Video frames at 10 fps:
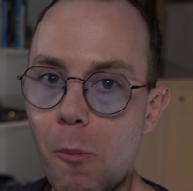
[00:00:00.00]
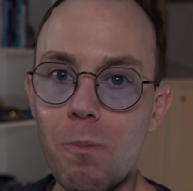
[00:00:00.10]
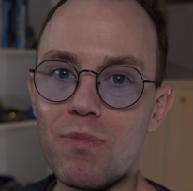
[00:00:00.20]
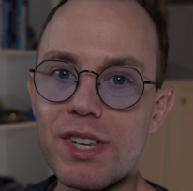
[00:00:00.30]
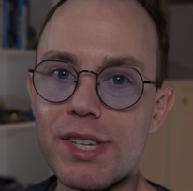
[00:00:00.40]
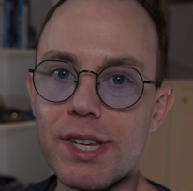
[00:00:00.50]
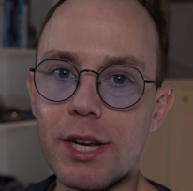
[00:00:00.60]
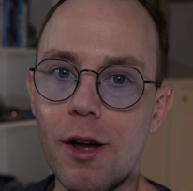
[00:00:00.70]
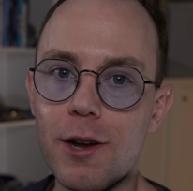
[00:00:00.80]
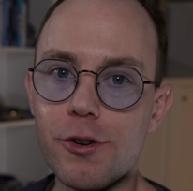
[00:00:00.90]
This is in
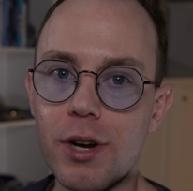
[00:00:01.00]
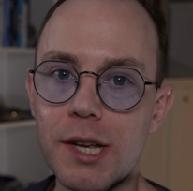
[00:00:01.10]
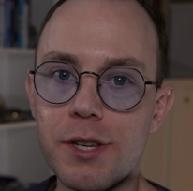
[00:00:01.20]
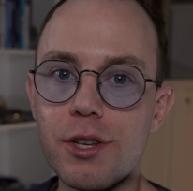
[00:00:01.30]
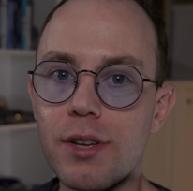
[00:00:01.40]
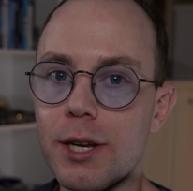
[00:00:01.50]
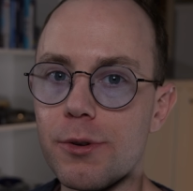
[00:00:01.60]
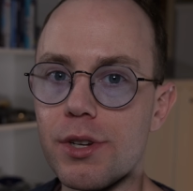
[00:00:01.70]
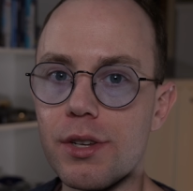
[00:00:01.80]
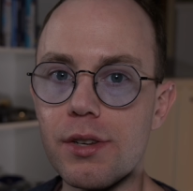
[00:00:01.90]
contrast to
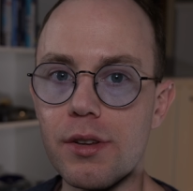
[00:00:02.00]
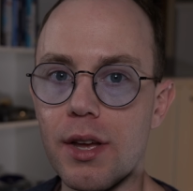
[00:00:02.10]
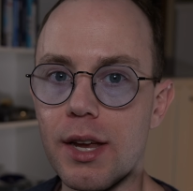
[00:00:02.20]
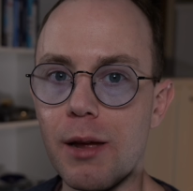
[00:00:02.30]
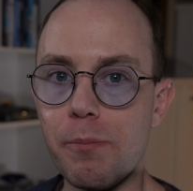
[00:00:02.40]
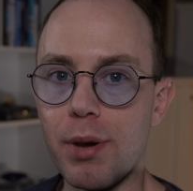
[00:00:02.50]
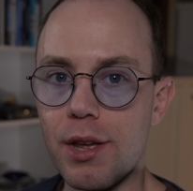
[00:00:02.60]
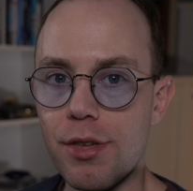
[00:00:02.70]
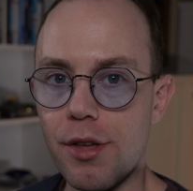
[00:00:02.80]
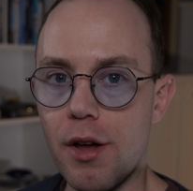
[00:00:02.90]
languages like
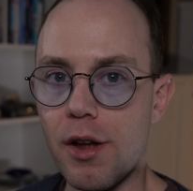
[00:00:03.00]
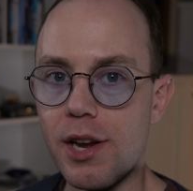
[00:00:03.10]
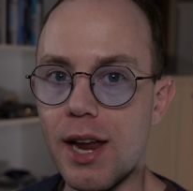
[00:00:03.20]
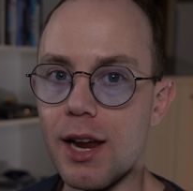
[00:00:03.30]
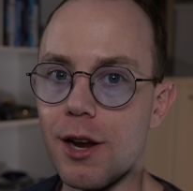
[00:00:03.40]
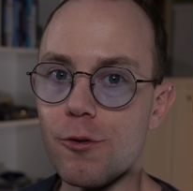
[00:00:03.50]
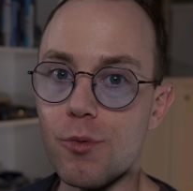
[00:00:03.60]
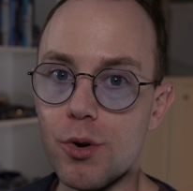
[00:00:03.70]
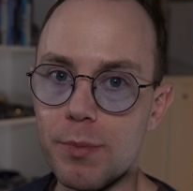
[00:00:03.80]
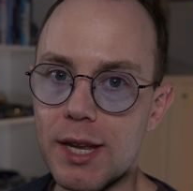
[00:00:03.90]
Python and
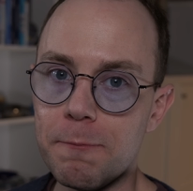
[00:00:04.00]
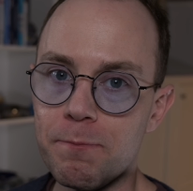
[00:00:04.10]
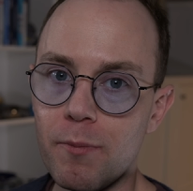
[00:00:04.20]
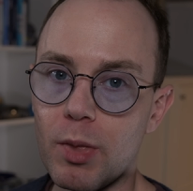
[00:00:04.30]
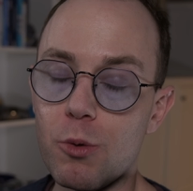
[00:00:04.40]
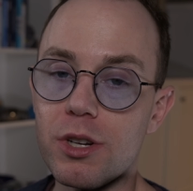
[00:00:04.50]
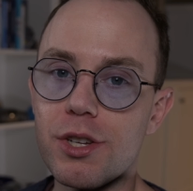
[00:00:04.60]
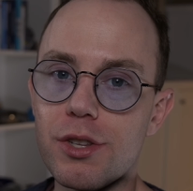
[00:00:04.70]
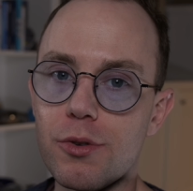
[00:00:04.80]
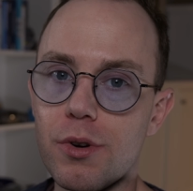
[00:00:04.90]
Ruby, which
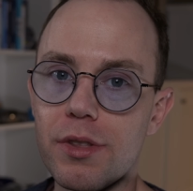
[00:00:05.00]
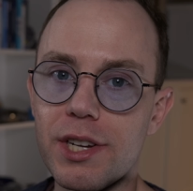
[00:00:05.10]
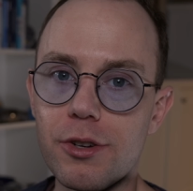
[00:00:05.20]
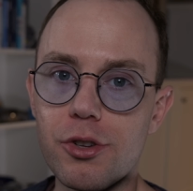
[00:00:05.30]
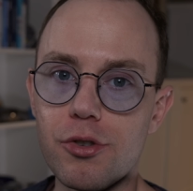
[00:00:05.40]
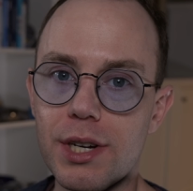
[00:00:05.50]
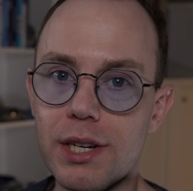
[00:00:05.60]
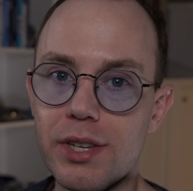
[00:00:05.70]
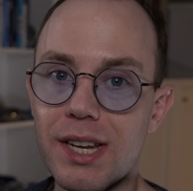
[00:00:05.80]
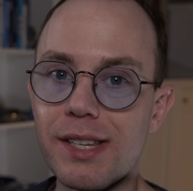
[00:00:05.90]
store their
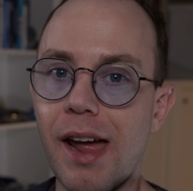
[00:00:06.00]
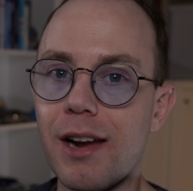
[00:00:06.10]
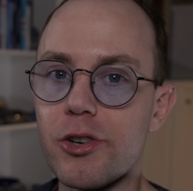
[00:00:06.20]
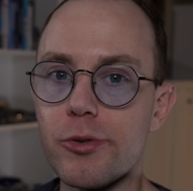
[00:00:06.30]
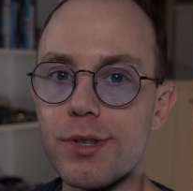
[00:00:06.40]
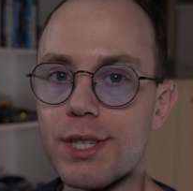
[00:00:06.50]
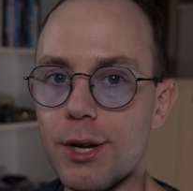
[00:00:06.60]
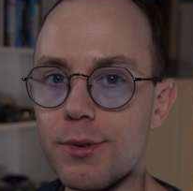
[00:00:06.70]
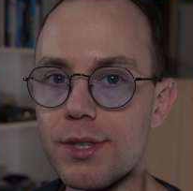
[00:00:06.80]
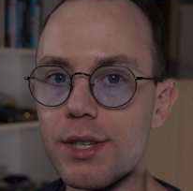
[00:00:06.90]
strings as actual
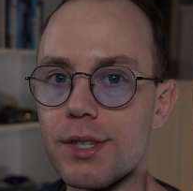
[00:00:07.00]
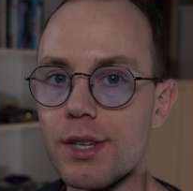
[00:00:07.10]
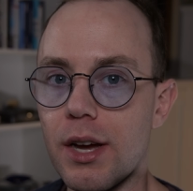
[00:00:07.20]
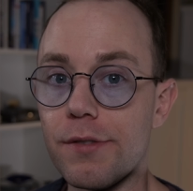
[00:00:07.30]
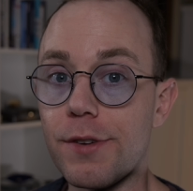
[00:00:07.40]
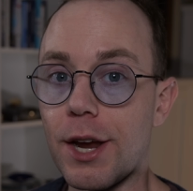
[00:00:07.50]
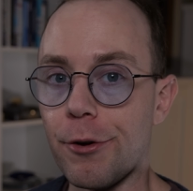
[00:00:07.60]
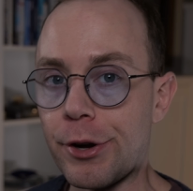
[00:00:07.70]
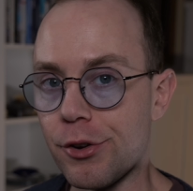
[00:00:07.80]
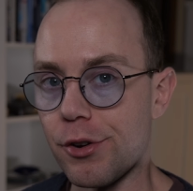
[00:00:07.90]
sequences of
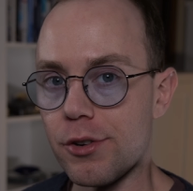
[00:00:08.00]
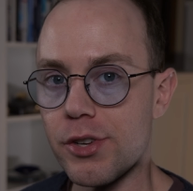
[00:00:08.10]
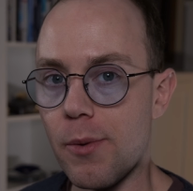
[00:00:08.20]
characters.